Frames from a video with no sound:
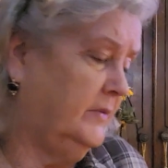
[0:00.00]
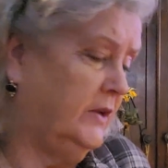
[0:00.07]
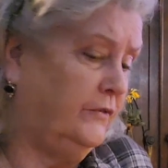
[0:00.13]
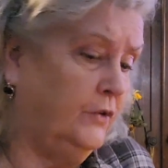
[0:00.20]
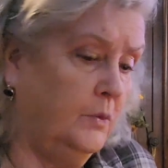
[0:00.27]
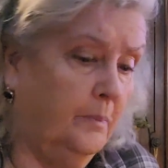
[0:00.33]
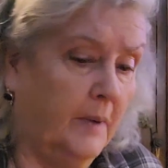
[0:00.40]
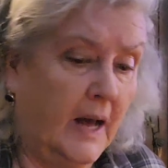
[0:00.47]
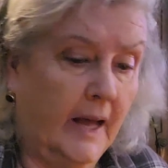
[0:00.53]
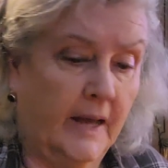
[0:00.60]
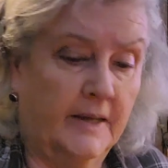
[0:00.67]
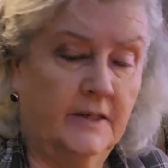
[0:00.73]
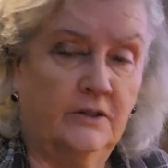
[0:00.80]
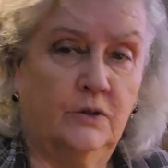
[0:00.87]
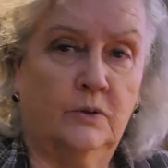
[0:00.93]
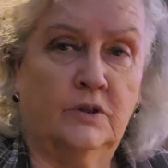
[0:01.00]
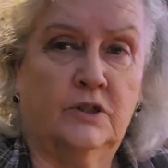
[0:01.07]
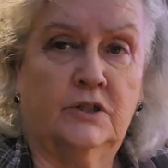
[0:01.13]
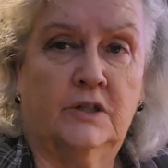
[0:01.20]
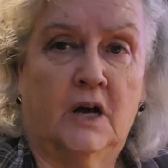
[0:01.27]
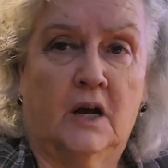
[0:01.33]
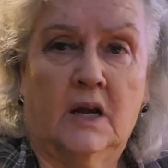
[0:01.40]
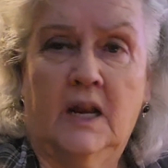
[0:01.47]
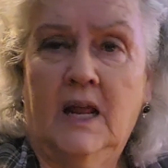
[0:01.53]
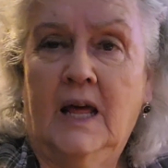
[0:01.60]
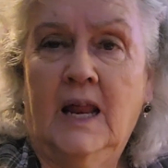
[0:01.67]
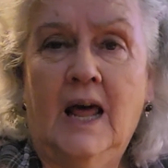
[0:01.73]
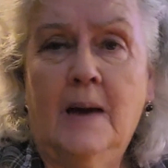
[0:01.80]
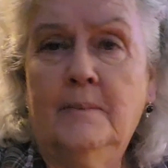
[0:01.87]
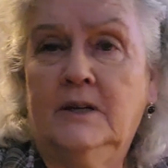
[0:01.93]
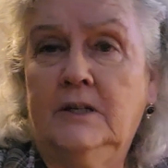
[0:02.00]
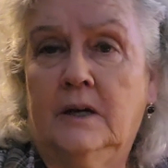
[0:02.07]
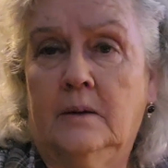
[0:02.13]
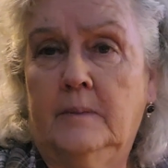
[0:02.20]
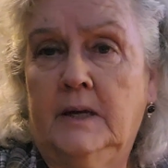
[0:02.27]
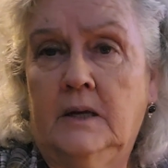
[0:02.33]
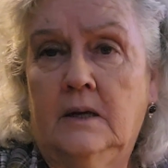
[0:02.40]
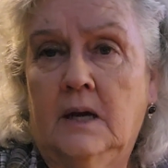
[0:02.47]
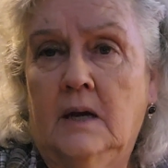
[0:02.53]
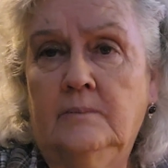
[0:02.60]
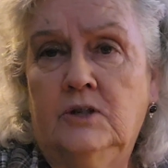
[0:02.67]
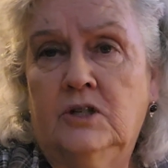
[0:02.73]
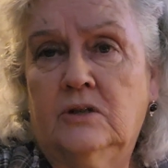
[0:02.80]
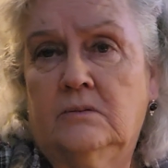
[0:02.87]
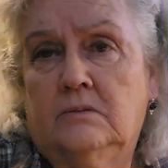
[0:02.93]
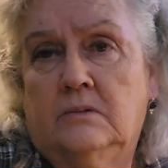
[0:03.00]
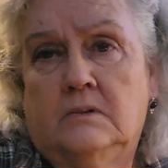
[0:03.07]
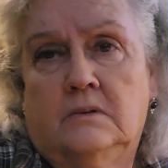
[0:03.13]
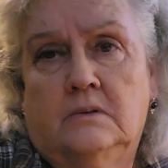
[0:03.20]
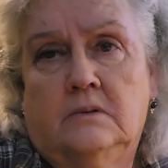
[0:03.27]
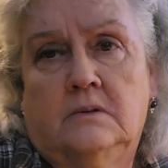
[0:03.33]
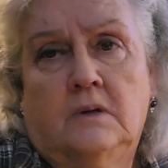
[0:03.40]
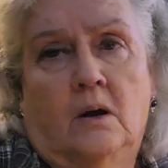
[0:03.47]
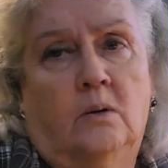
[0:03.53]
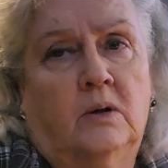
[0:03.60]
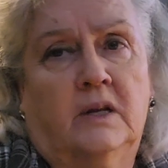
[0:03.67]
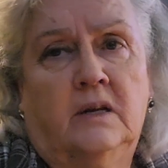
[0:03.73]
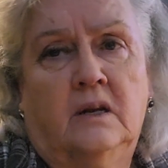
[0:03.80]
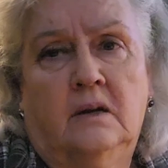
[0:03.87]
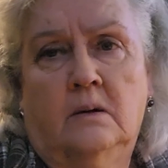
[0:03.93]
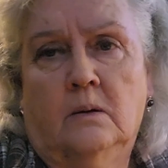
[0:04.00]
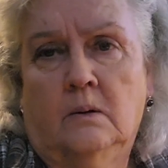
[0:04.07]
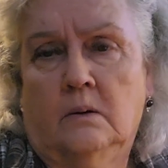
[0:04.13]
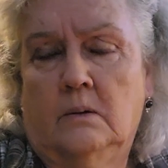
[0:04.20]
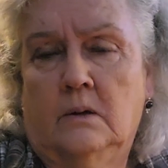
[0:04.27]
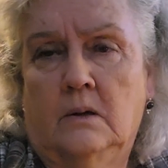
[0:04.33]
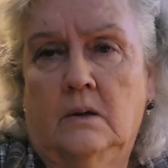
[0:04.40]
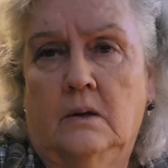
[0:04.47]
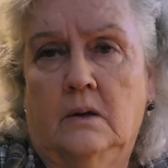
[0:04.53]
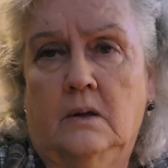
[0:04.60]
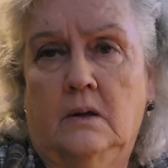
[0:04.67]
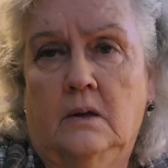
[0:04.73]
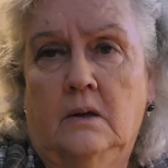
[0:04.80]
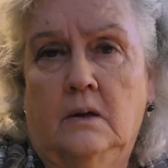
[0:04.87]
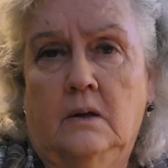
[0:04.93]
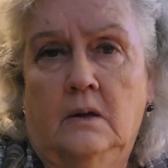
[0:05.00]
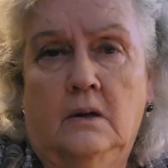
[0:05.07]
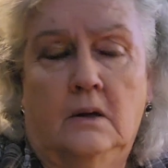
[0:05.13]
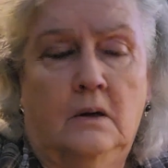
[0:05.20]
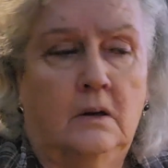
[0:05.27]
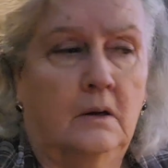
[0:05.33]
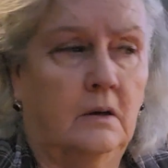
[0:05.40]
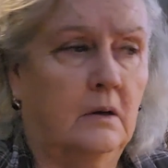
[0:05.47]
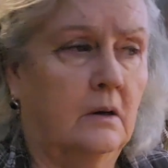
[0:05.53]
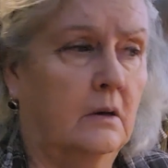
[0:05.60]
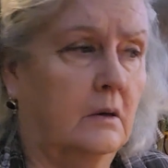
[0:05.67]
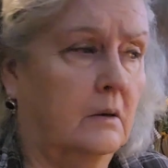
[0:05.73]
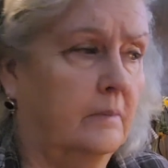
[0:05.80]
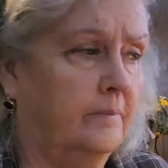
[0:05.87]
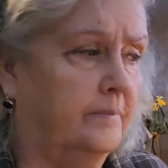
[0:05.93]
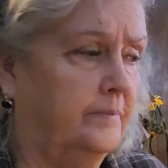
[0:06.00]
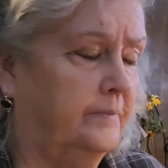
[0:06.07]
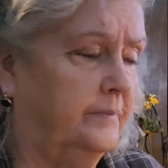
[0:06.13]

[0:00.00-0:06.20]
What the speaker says: If you buy into a stock, and I'm a dummy, I'm just talking here. I